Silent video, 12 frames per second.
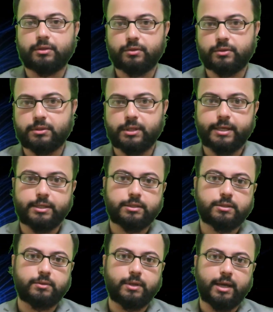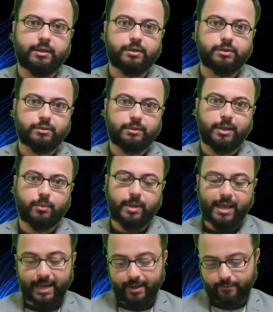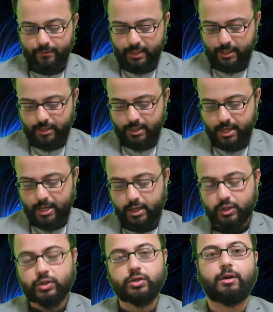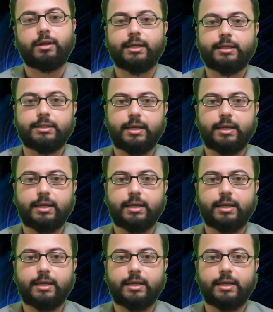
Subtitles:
those things together so that we have a solid